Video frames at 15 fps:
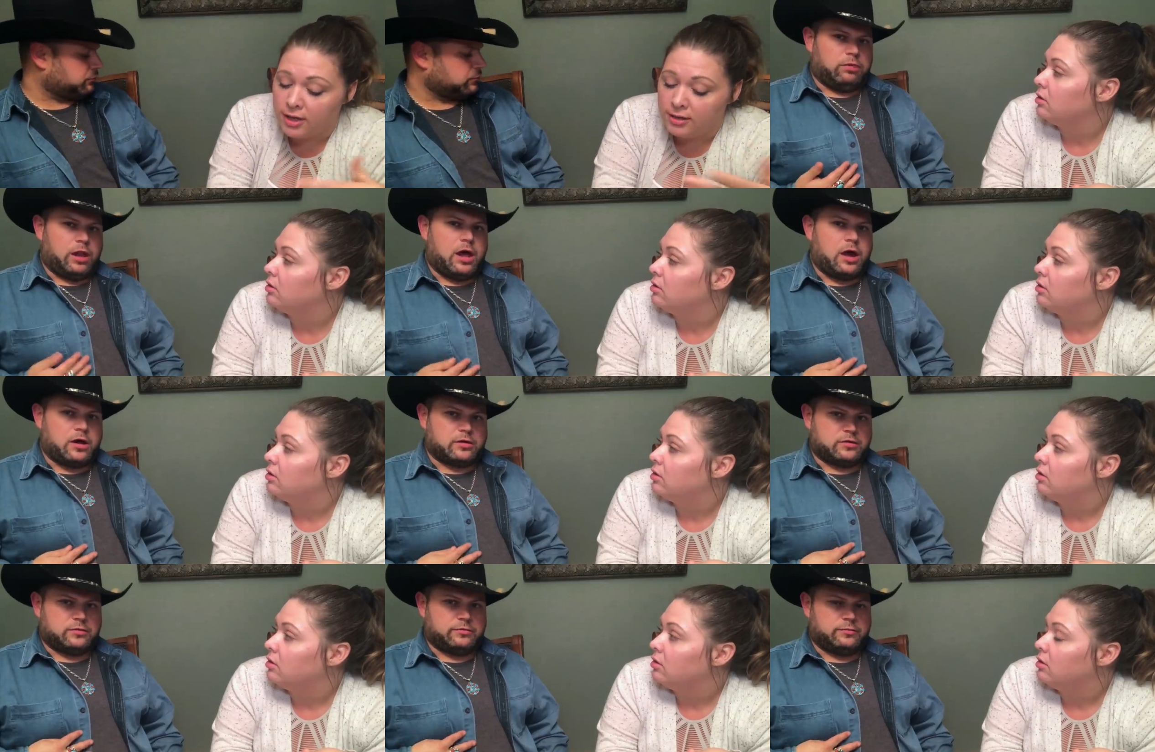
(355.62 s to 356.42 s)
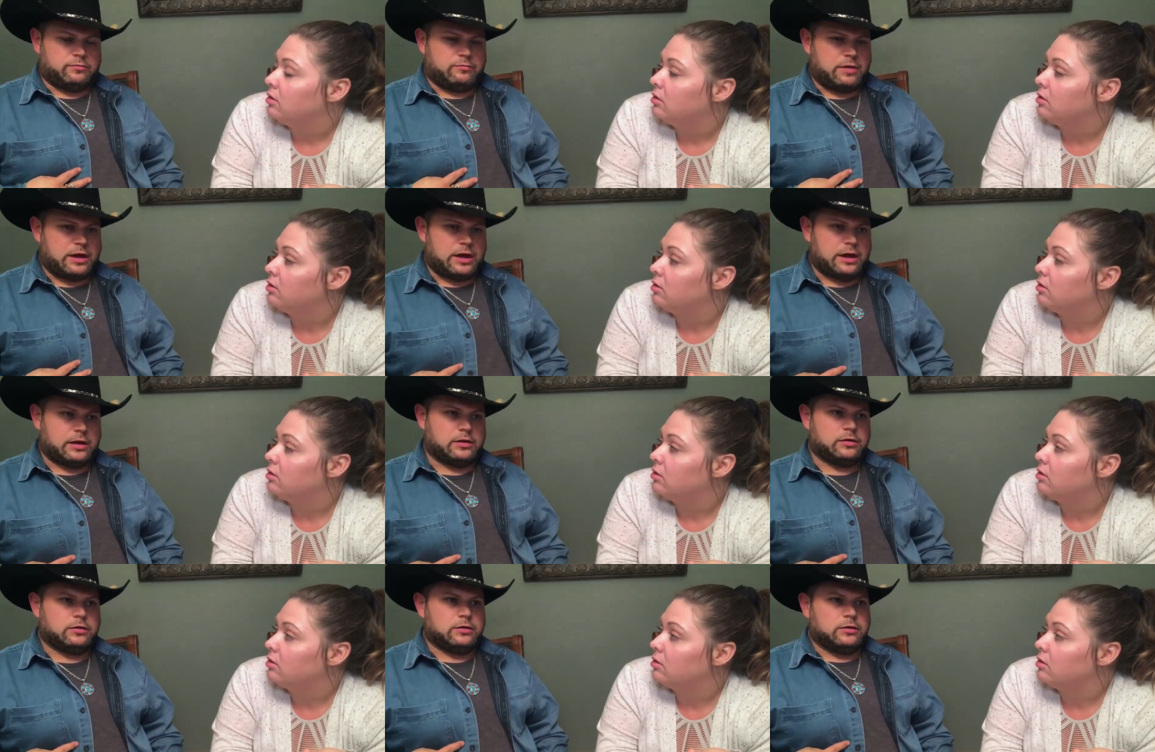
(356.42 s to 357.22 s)
Speaker 1: that? Blocked my
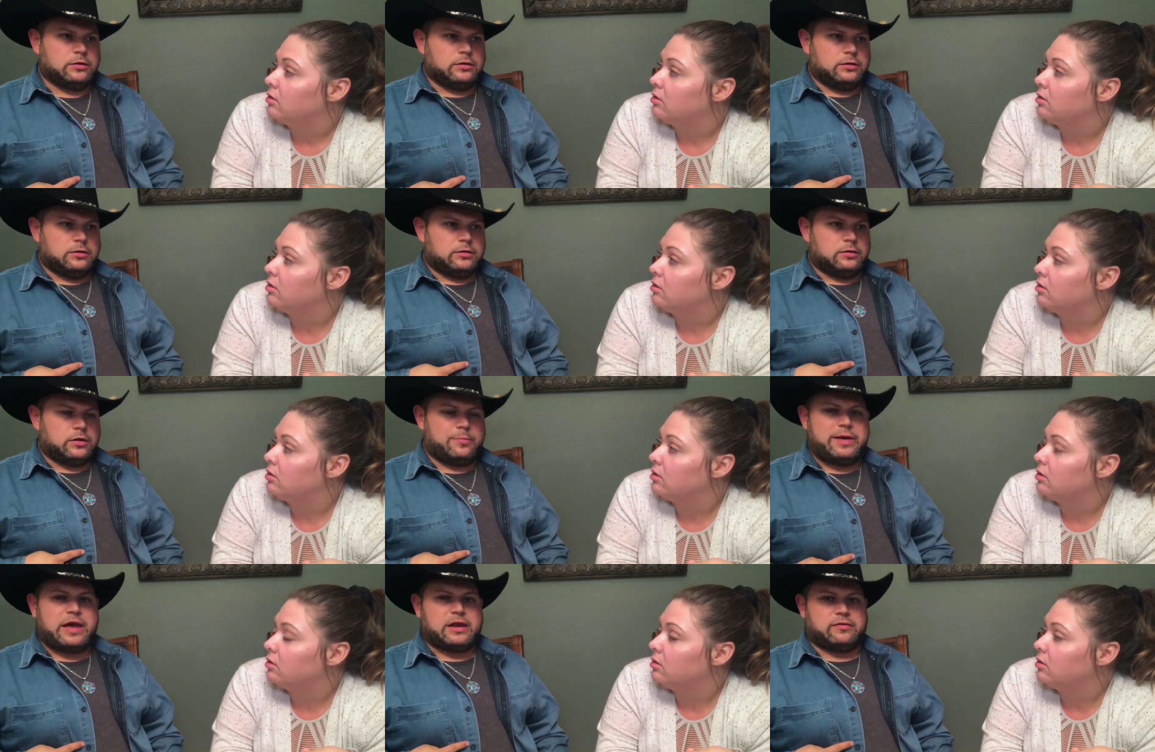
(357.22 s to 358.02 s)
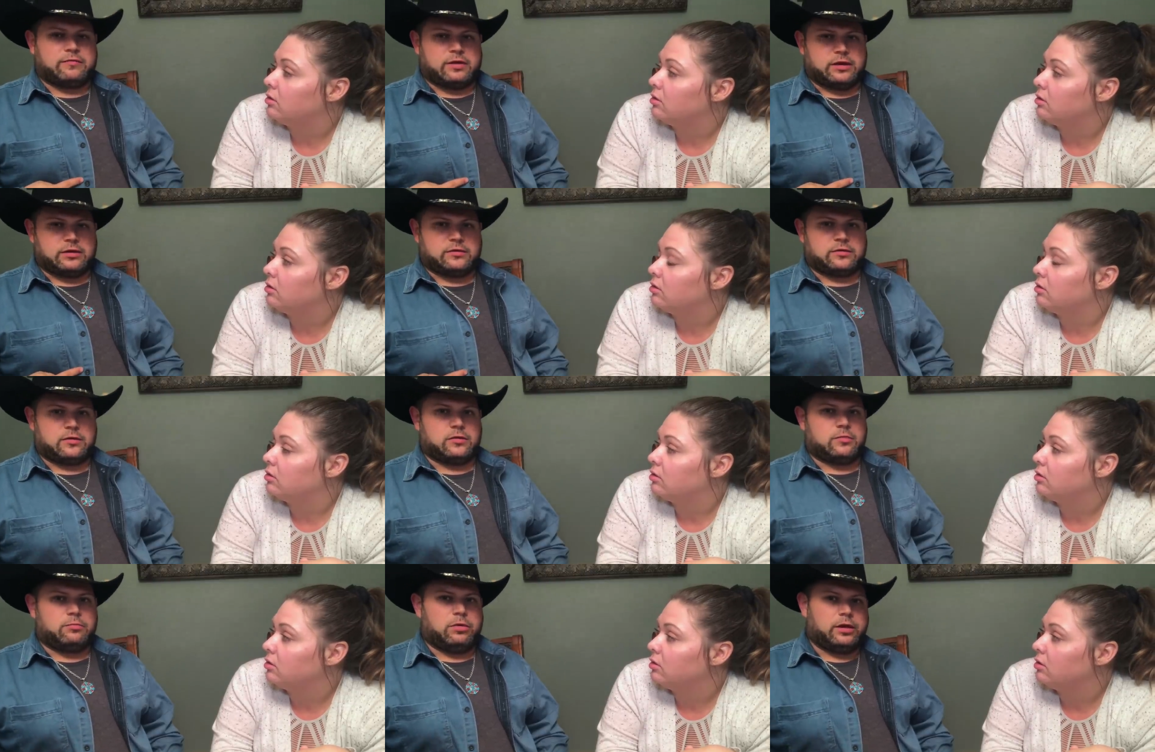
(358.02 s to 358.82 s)
hepatic vein, so
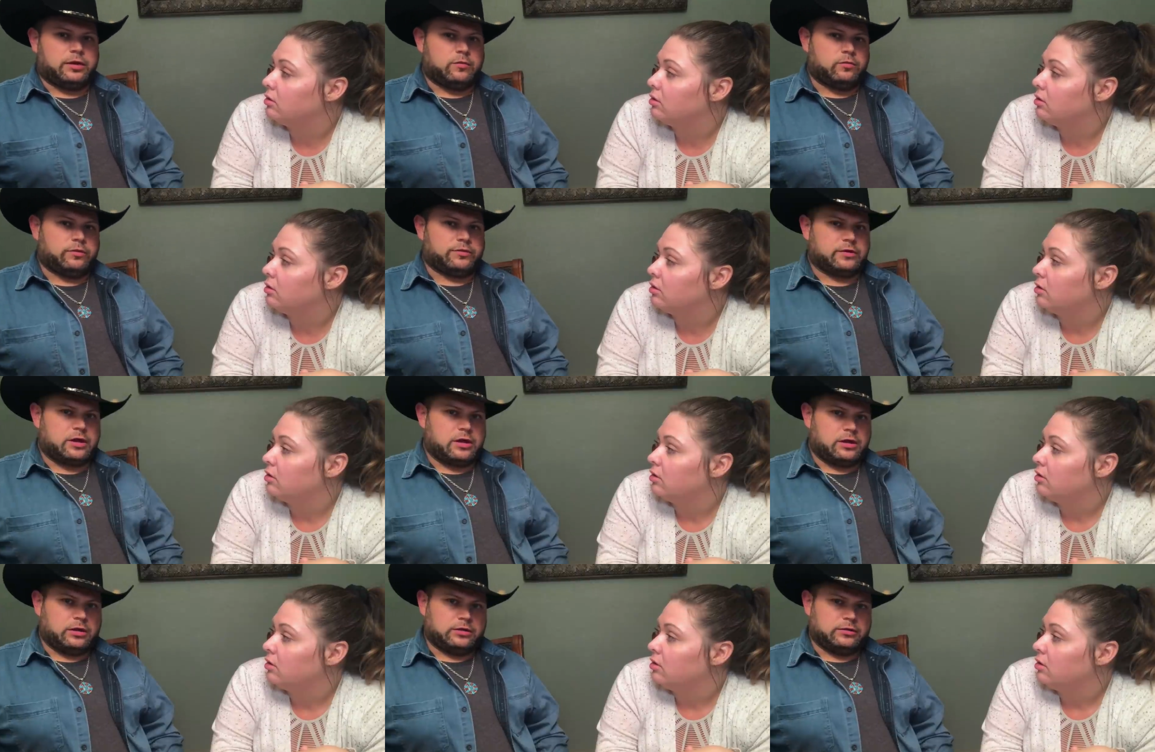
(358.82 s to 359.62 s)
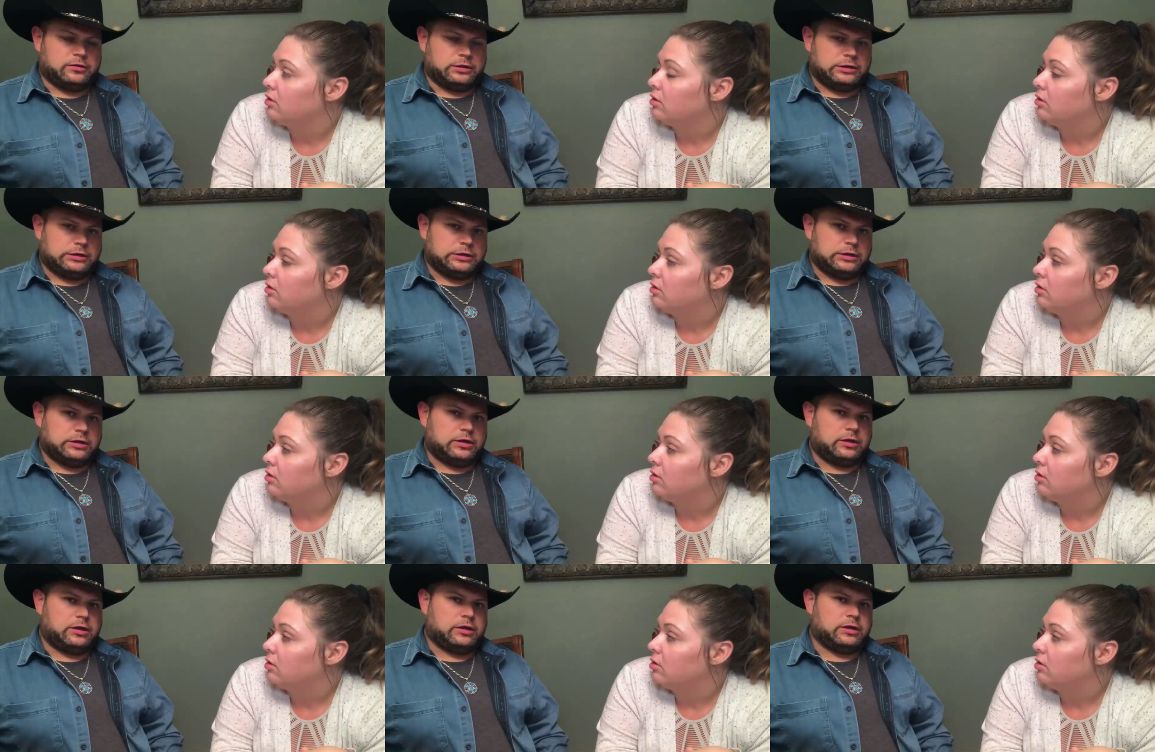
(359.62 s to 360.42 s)
the blood was not
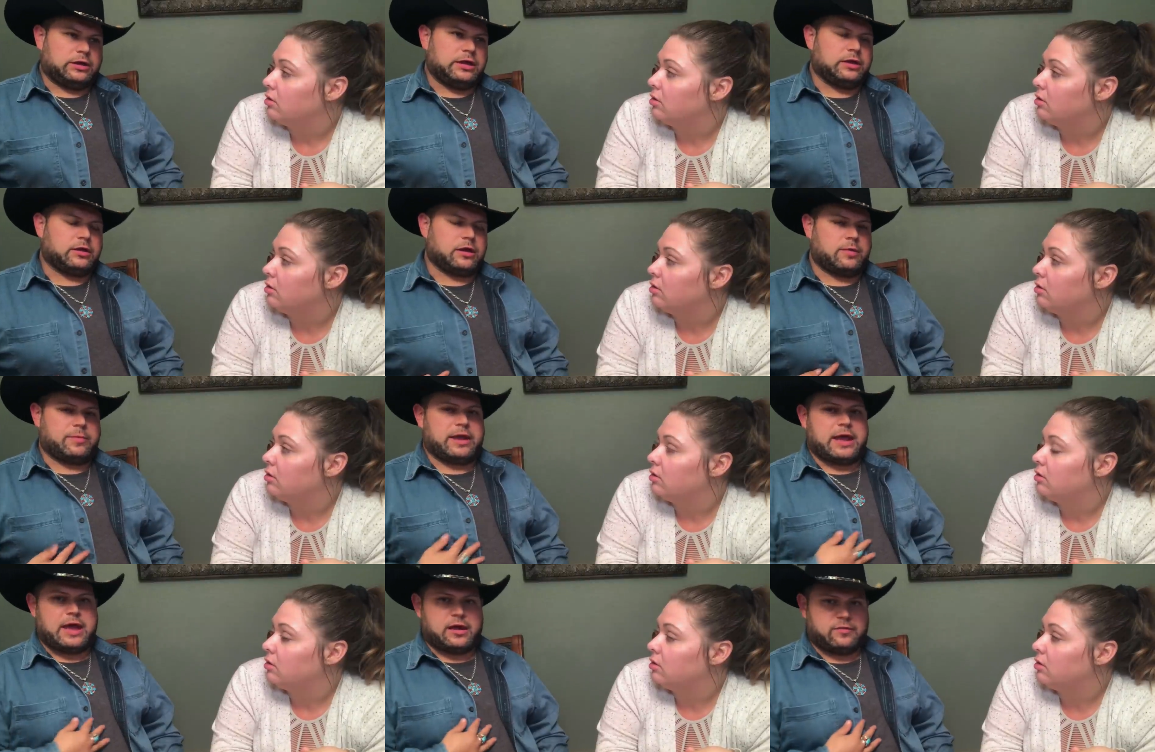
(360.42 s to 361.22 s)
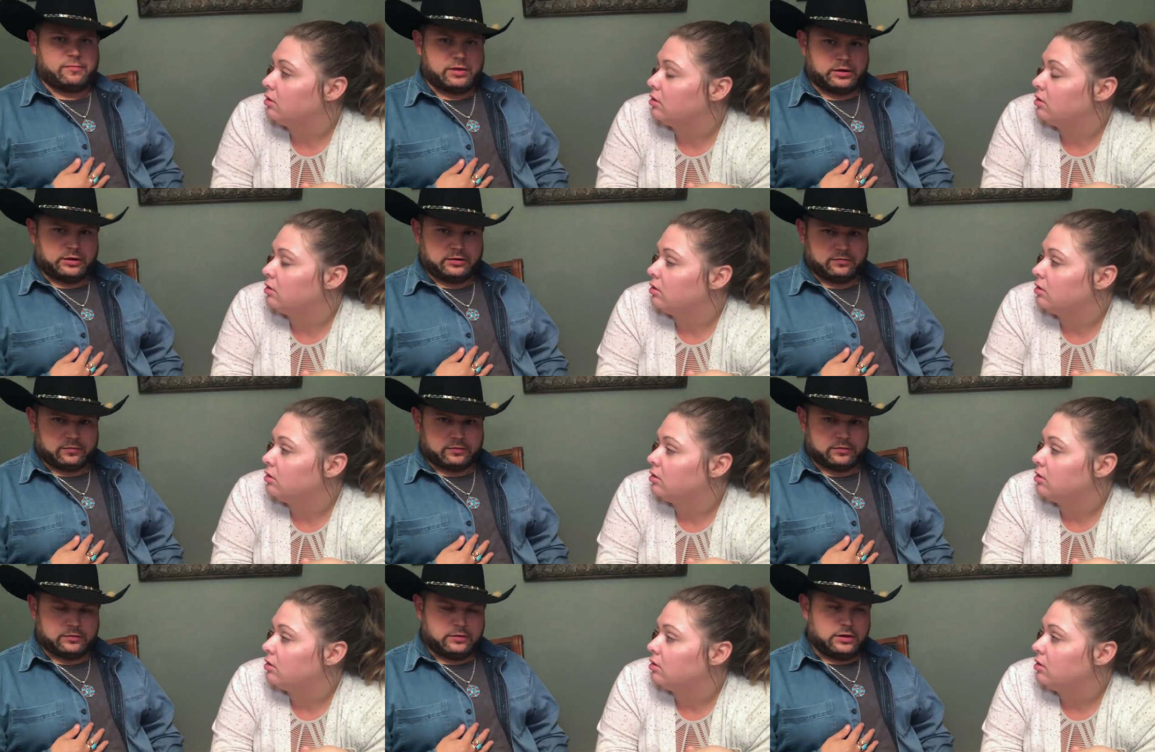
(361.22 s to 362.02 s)
get coming out of my liver.
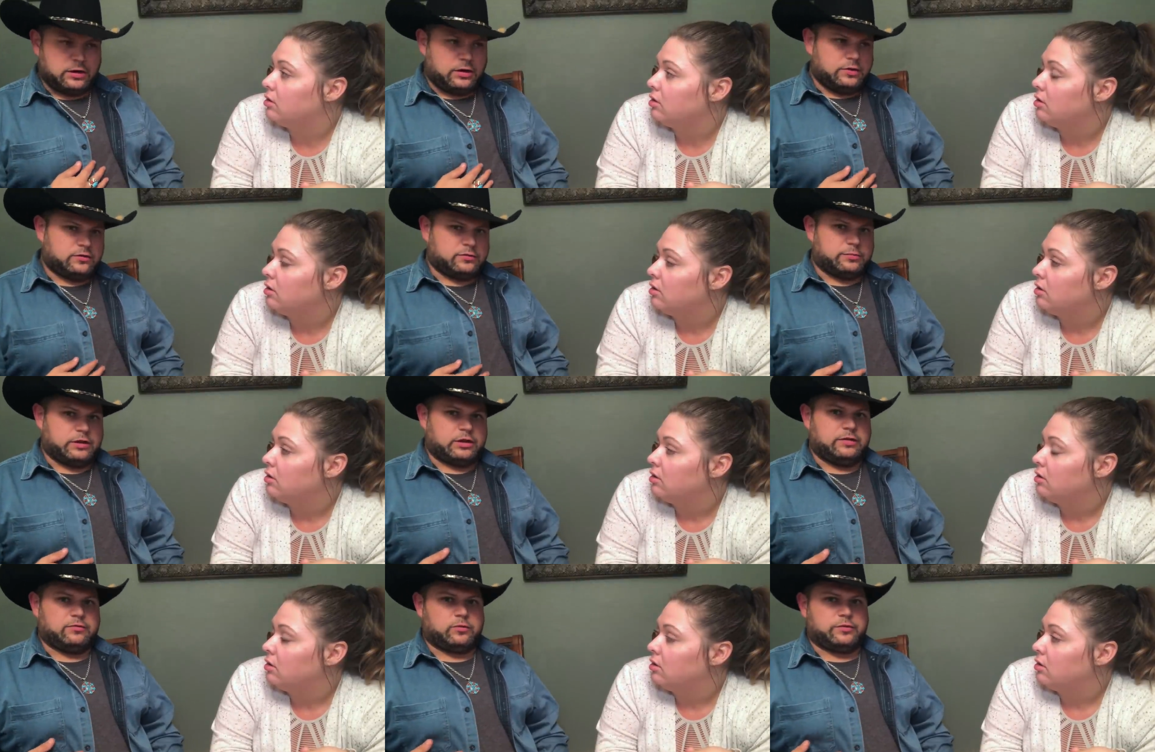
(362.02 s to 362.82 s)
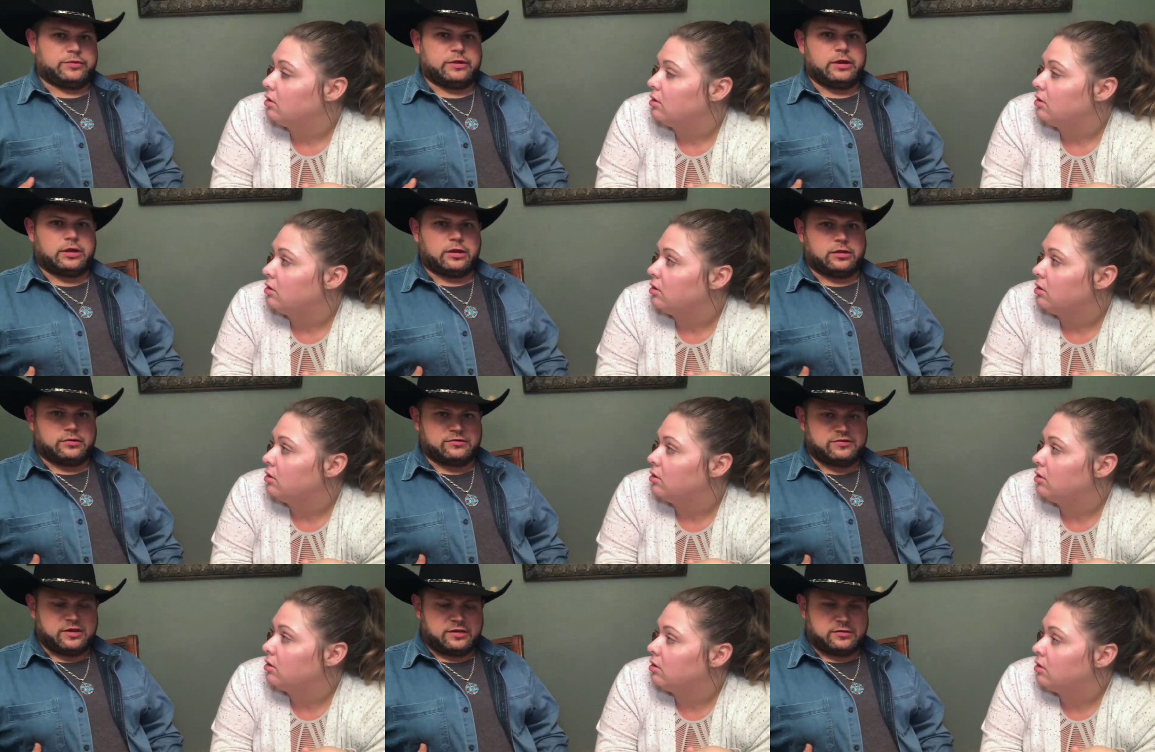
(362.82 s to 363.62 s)
So my liver was getting
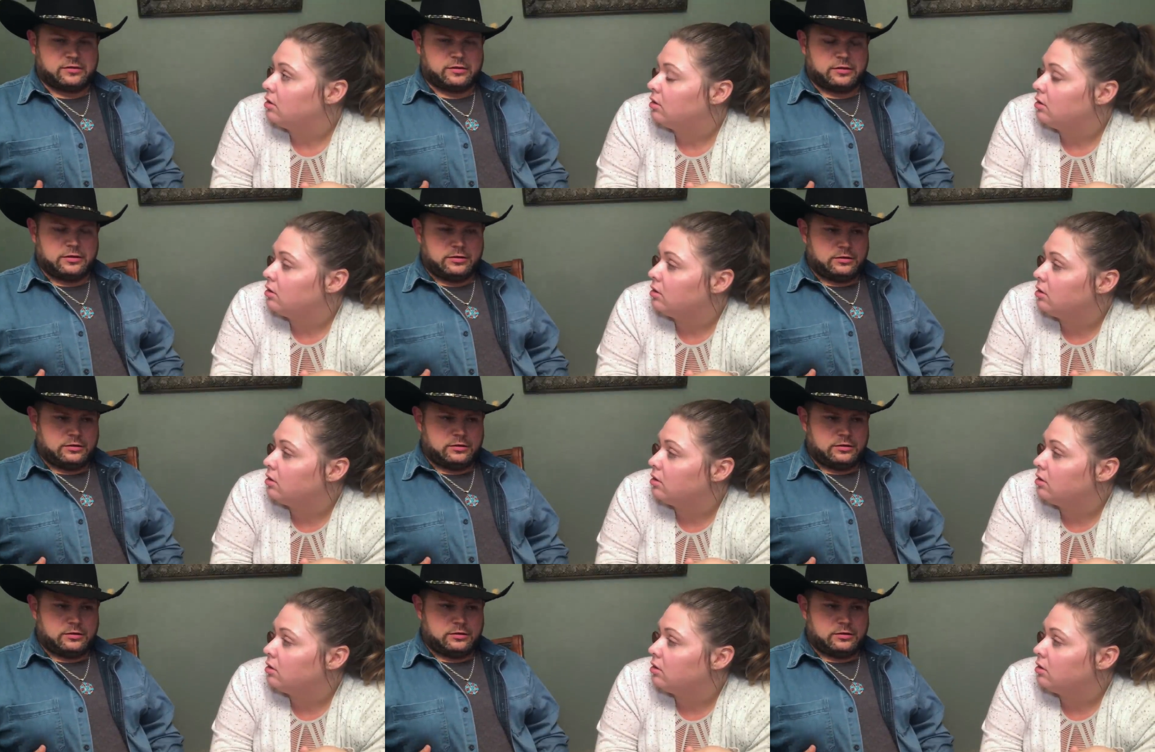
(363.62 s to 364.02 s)
congested.